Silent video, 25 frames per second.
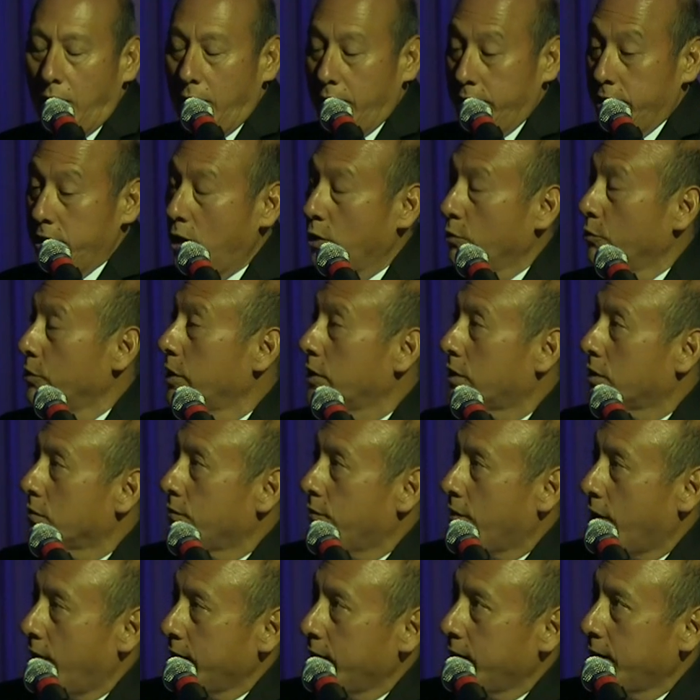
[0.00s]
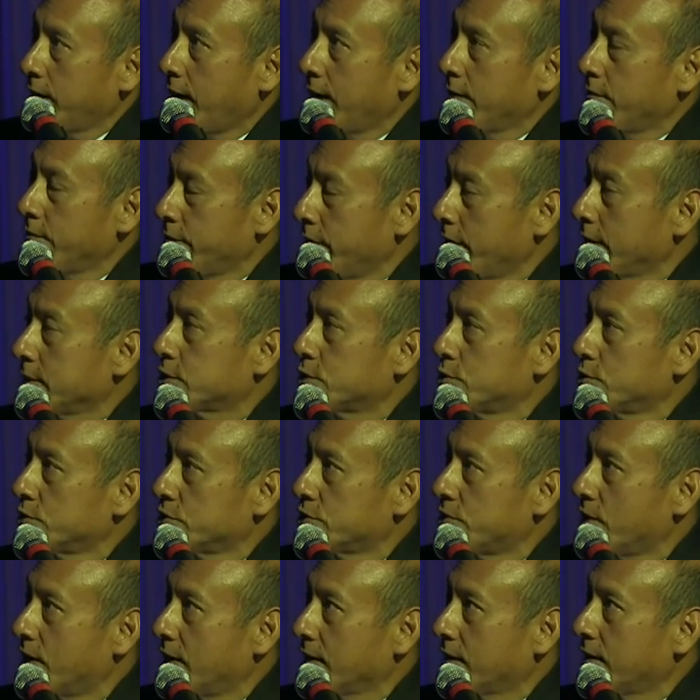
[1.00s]
Uh, no, you can find it at
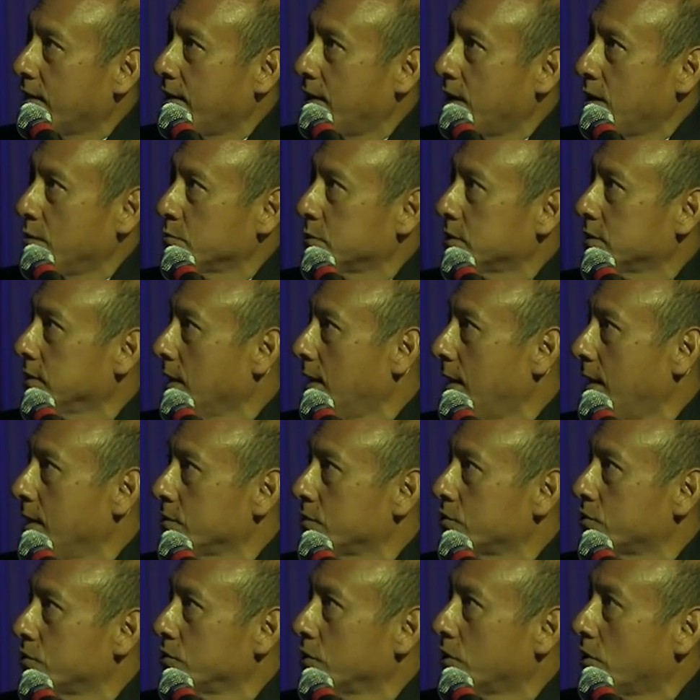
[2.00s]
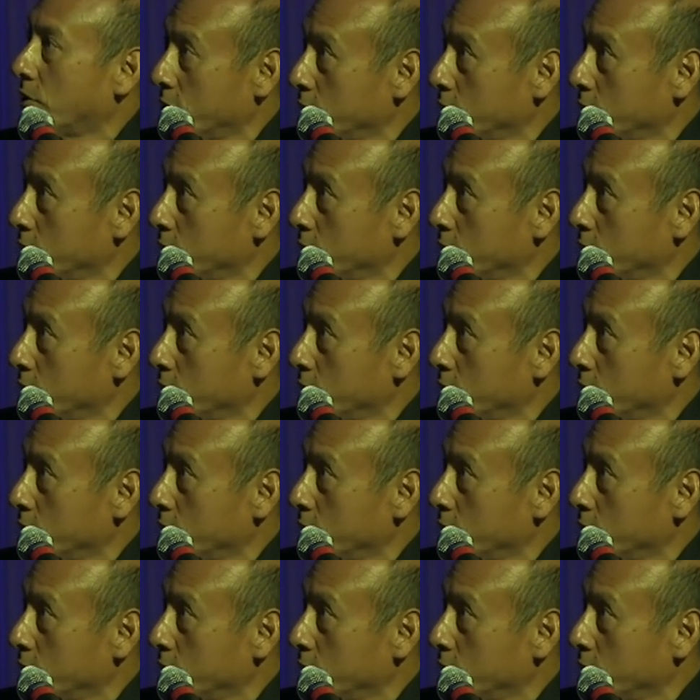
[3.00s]
investors.com slash